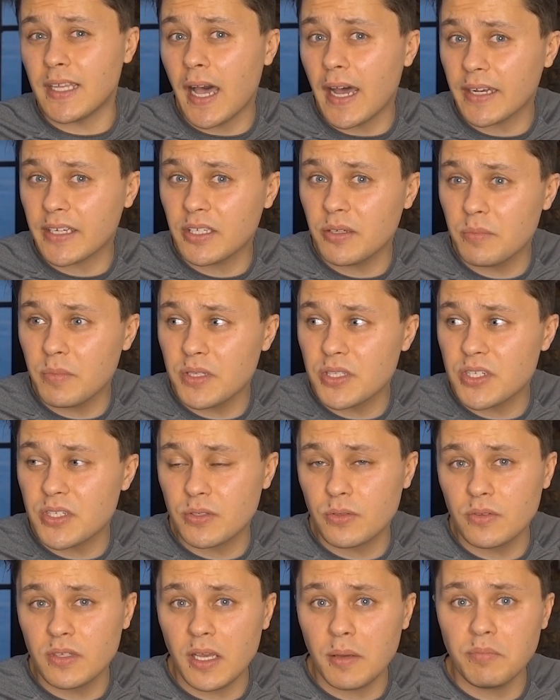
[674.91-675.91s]
documents
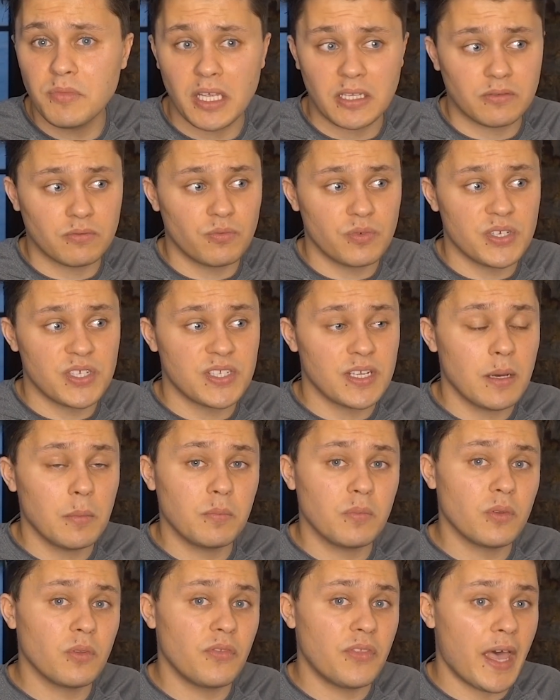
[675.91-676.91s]
to them that
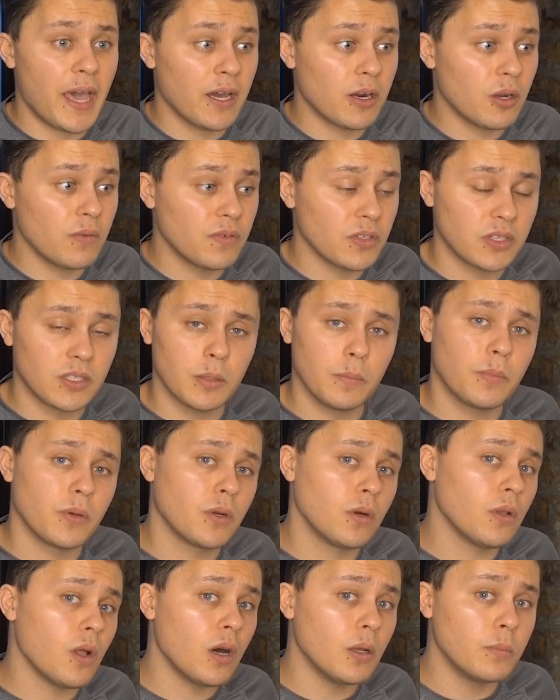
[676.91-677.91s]
resembled that of a
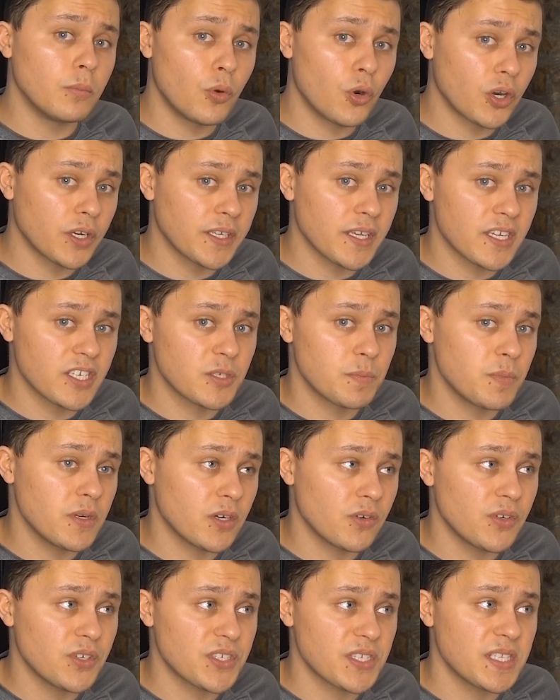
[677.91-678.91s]
typical onboarding
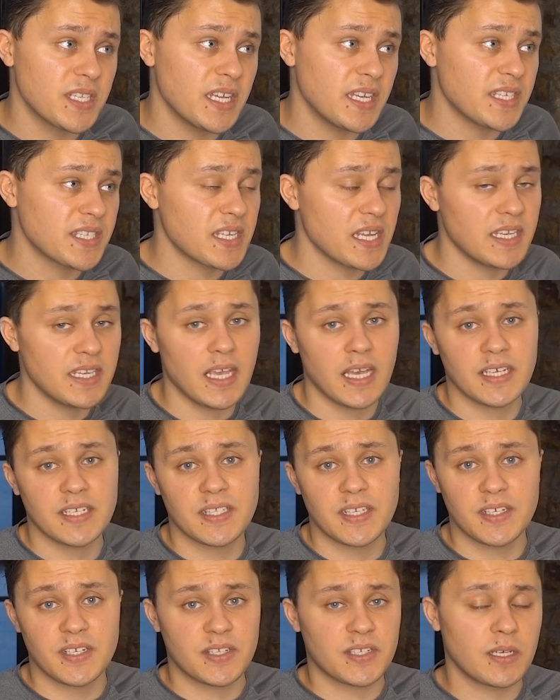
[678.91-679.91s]
experience, and they say, yes,
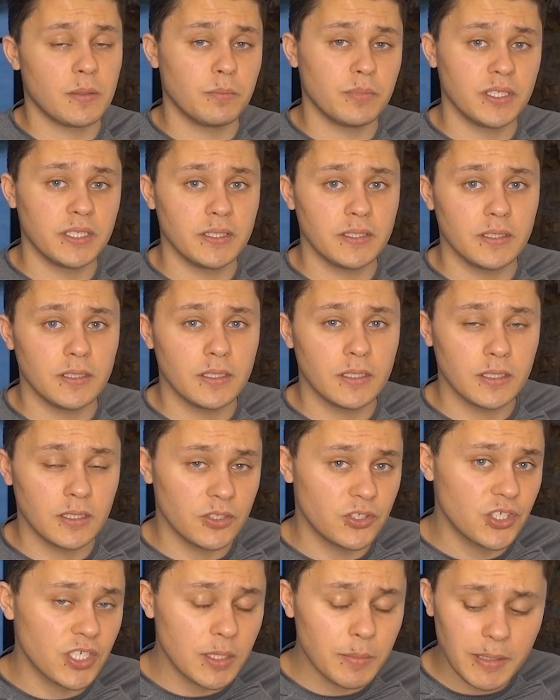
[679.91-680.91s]
this is completely
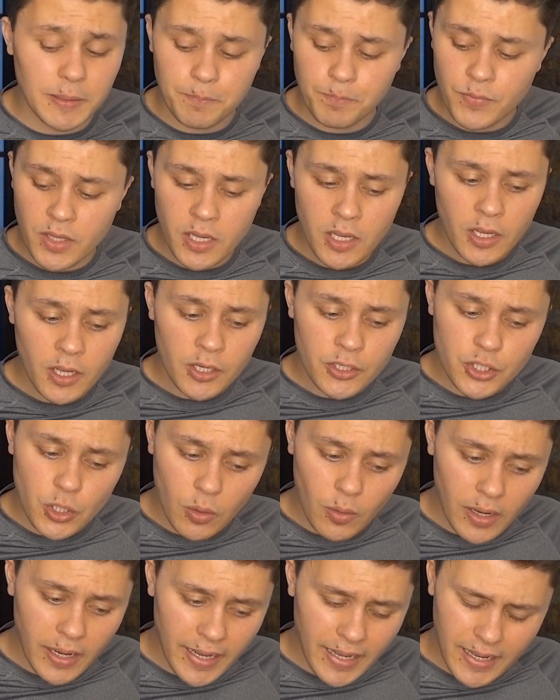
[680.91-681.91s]
legitimate.
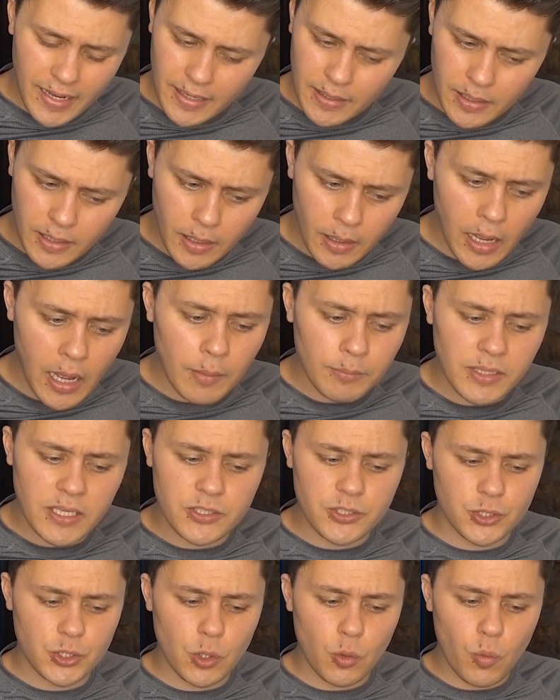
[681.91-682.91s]
So I, I'm
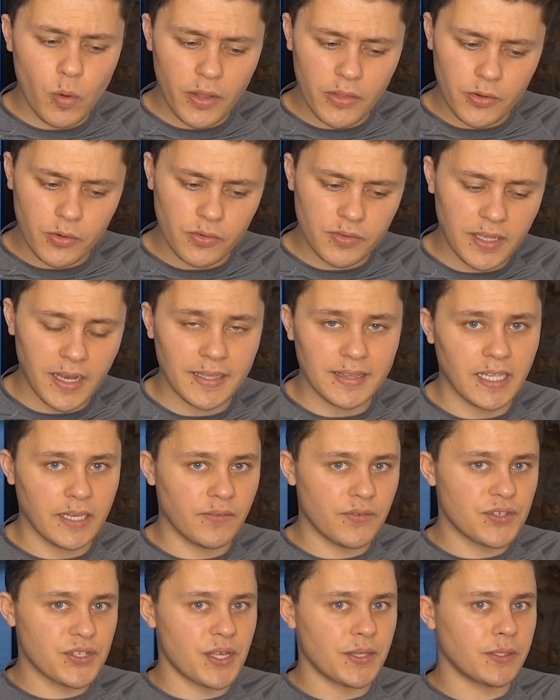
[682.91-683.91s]
not sure whether or not they
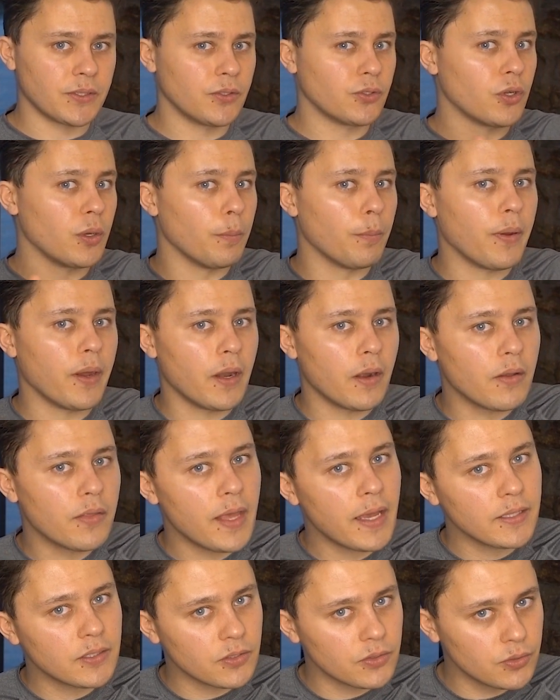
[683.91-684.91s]
have something to compare
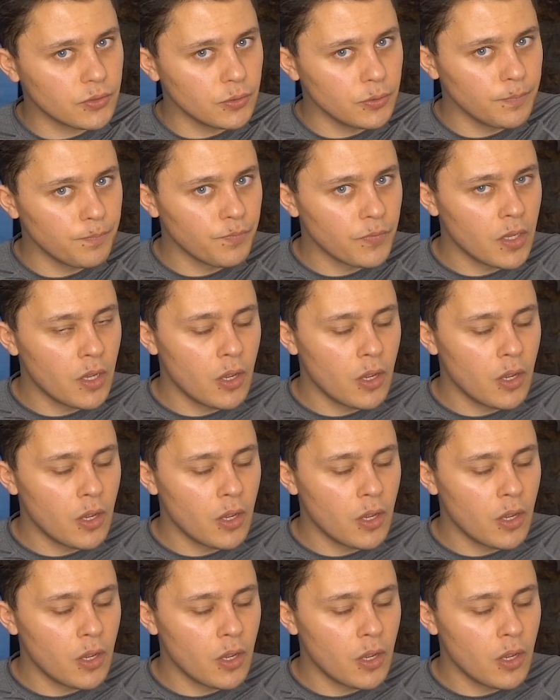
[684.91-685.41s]
that to,